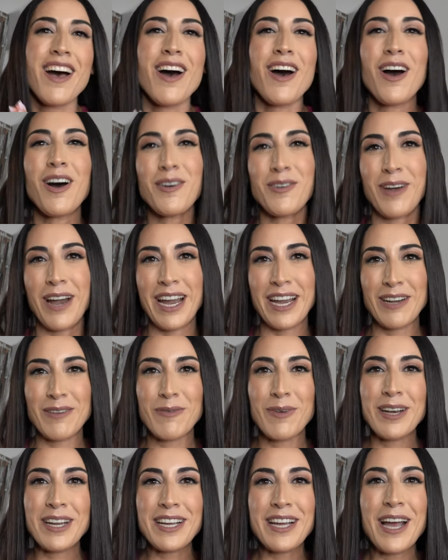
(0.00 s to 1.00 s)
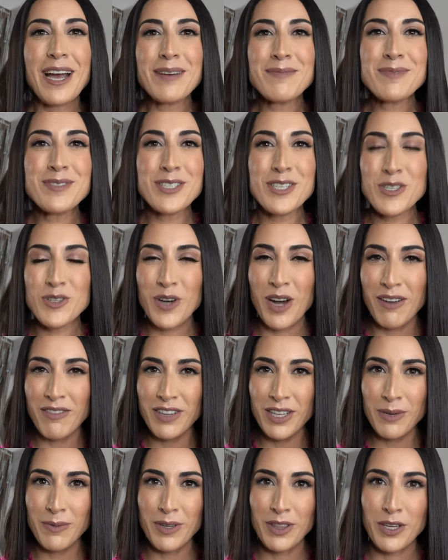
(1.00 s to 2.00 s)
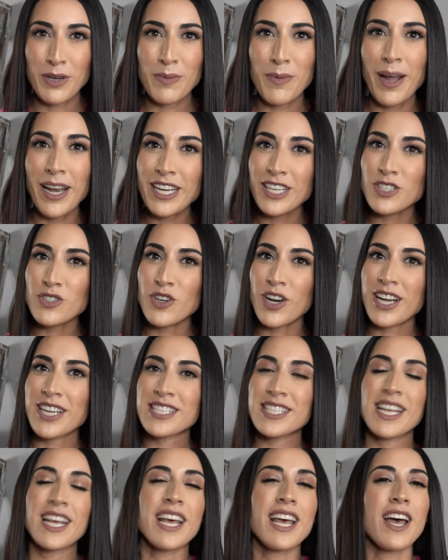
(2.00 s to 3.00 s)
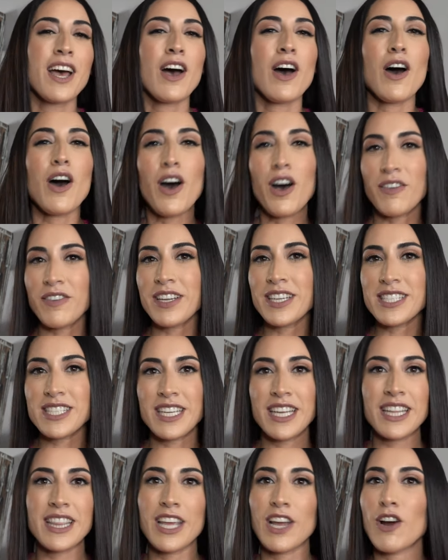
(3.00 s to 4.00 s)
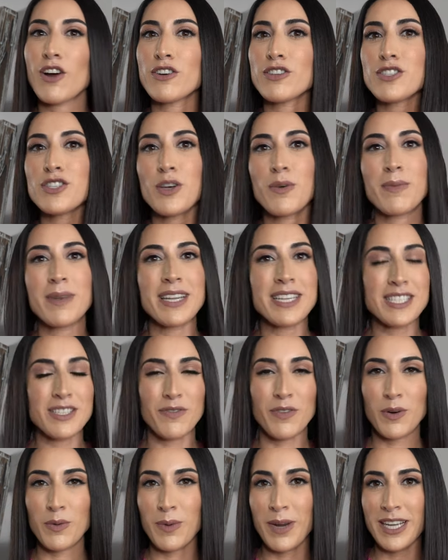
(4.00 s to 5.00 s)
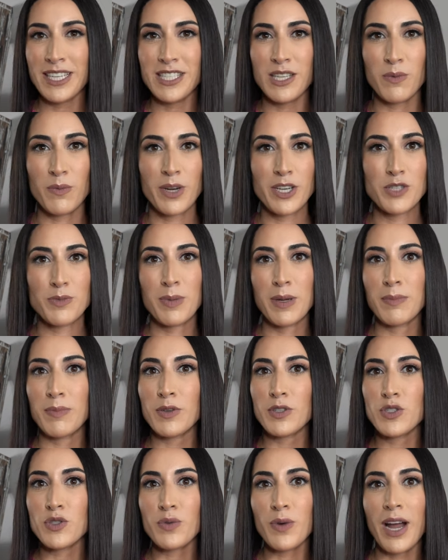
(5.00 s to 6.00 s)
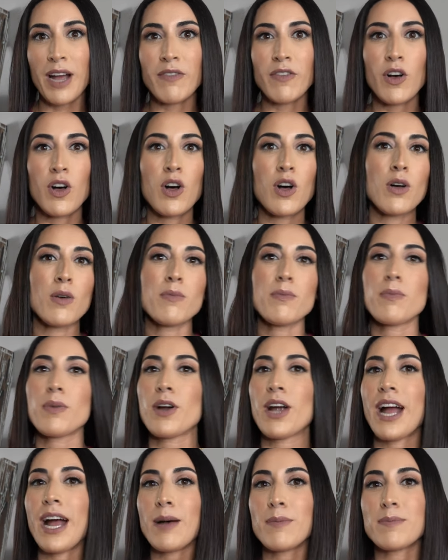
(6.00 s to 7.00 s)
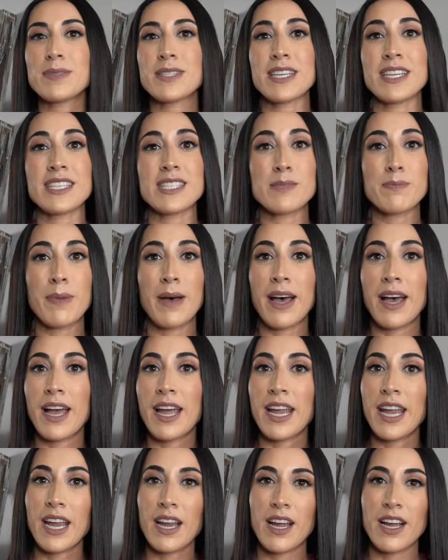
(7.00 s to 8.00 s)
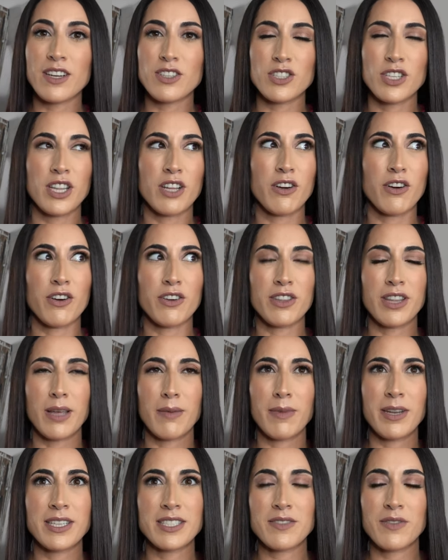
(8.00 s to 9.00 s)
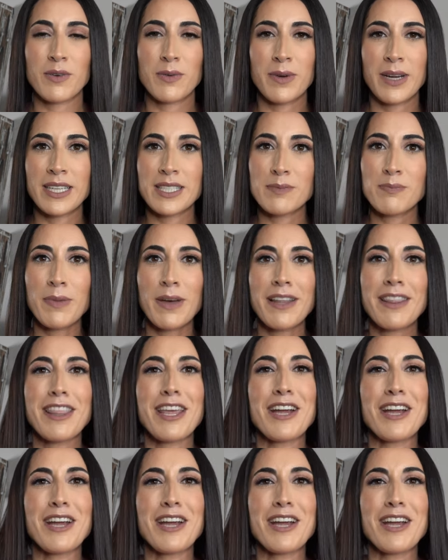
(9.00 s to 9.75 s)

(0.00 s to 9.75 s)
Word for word: All right, when it comes to traveling with your wedding dress, Obviously, there are so many different ways in which people travel. Perhaps it's by, actually, there aren't that many different ways, but